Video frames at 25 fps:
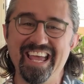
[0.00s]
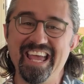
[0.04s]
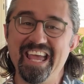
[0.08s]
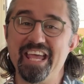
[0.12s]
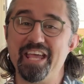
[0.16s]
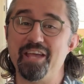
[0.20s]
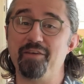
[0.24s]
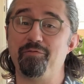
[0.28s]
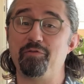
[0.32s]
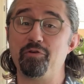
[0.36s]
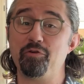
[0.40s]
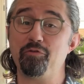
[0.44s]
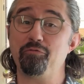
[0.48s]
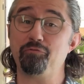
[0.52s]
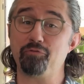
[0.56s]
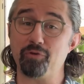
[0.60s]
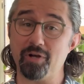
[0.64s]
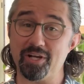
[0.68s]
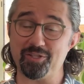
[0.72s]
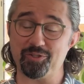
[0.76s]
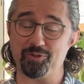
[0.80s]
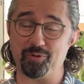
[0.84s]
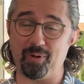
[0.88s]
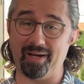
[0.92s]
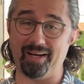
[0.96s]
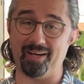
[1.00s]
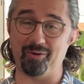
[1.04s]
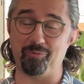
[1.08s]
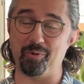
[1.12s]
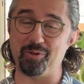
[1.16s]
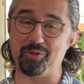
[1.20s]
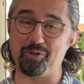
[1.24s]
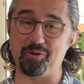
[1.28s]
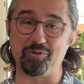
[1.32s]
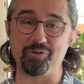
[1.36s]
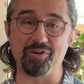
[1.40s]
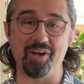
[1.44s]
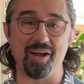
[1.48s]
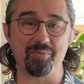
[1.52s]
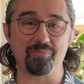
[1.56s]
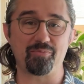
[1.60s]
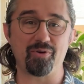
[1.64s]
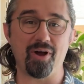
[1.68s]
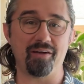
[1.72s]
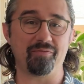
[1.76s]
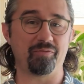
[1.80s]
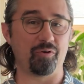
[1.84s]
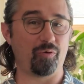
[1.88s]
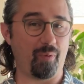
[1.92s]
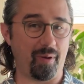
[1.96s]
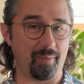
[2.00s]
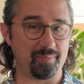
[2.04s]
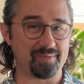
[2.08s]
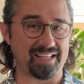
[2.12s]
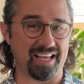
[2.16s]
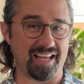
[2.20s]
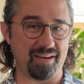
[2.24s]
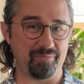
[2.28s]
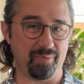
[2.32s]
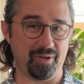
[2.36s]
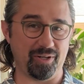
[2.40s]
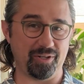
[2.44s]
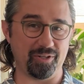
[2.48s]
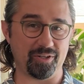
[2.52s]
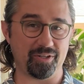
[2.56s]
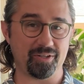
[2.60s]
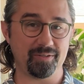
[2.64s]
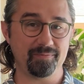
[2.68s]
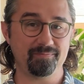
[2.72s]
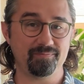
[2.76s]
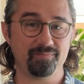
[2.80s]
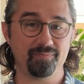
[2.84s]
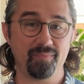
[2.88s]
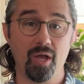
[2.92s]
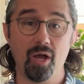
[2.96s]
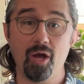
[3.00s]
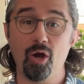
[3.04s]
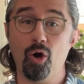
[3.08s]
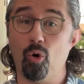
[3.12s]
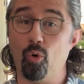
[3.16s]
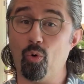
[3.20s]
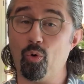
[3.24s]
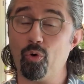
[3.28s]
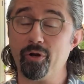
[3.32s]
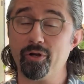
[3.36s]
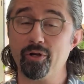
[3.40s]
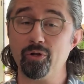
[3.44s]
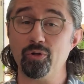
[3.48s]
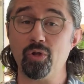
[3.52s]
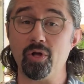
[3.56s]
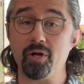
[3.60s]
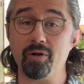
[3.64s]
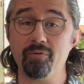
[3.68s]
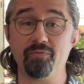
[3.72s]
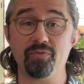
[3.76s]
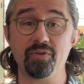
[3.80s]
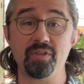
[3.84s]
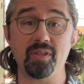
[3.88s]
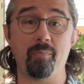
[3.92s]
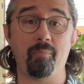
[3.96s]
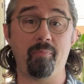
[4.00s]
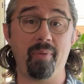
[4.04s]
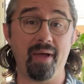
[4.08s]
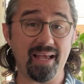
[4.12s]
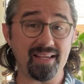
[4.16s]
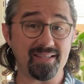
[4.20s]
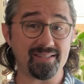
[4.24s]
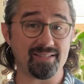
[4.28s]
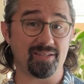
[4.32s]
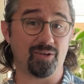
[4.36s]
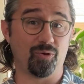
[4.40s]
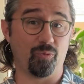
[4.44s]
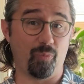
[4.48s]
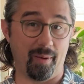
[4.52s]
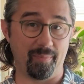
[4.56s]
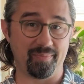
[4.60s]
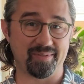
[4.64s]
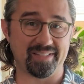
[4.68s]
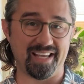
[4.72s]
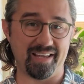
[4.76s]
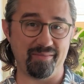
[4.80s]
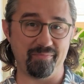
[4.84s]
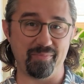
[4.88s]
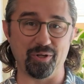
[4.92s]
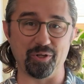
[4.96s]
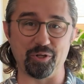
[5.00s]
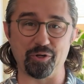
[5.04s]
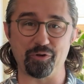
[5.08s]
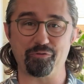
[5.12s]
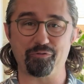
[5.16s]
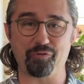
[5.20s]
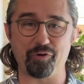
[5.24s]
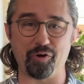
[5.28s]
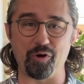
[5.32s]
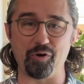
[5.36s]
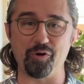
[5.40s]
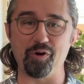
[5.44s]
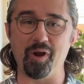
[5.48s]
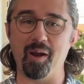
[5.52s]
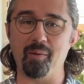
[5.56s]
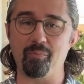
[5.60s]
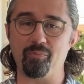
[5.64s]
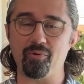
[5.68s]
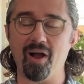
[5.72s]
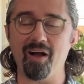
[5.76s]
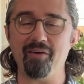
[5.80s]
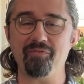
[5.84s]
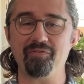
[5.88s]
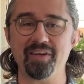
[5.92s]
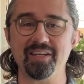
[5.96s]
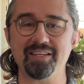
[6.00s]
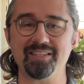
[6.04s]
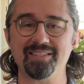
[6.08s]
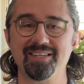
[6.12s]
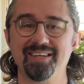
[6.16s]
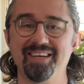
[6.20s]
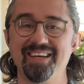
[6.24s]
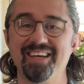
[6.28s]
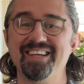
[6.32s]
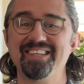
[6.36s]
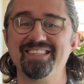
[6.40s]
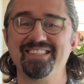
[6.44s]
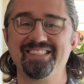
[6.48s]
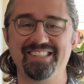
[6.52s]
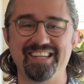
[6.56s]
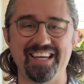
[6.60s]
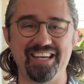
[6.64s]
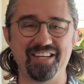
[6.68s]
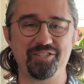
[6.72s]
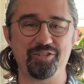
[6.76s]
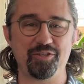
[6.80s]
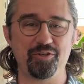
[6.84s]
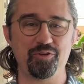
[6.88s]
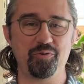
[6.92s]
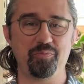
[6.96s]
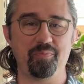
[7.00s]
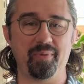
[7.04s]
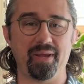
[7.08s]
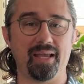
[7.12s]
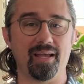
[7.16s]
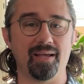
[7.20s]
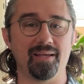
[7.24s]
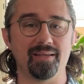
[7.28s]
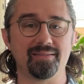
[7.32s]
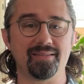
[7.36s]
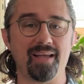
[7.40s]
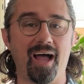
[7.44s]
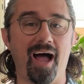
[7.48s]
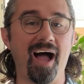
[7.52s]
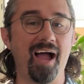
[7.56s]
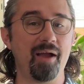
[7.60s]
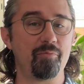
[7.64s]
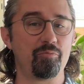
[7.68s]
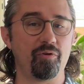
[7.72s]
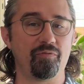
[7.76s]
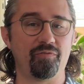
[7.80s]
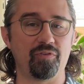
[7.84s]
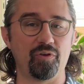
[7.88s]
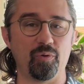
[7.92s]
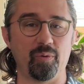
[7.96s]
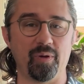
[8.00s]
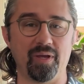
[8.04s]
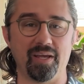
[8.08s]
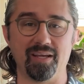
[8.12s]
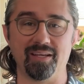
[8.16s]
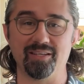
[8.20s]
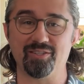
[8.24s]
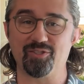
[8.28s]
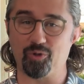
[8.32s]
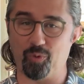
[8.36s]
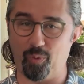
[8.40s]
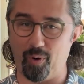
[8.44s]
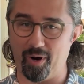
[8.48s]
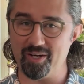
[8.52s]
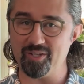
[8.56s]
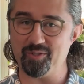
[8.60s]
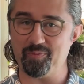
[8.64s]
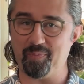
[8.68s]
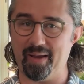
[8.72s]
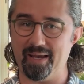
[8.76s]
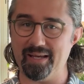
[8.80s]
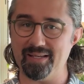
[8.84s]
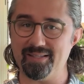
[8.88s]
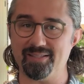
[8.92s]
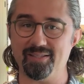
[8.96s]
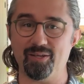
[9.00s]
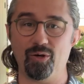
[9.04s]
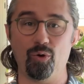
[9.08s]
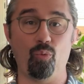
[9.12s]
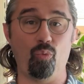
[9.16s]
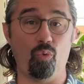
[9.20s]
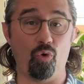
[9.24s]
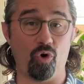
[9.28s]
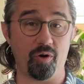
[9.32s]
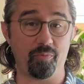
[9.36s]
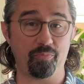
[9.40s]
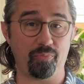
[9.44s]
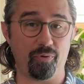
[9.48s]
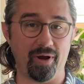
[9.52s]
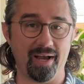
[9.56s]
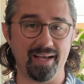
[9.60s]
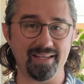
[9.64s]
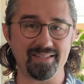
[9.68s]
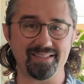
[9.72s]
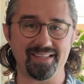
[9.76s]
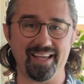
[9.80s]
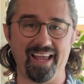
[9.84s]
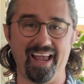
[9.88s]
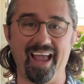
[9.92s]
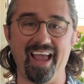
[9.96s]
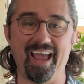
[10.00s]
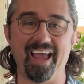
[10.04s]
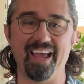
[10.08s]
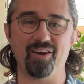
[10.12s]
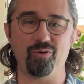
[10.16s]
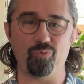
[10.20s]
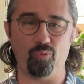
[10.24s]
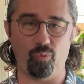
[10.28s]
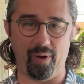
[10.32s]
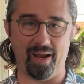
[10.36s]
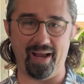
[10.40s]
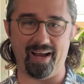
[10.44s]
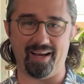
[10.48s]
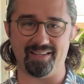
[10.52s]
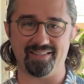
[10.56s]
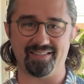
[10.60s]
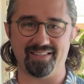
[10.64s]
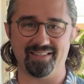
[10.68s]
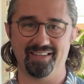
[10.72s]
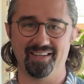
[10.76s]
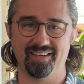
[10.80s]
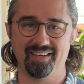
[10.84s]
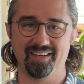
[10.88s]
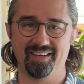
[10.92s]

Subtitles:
If you're frustrated with your nonprofit website builder, or you're looking for the best website builder for your nonprofit, stay tuned because I'm reviewing Squarespace, WordPress, and Wix.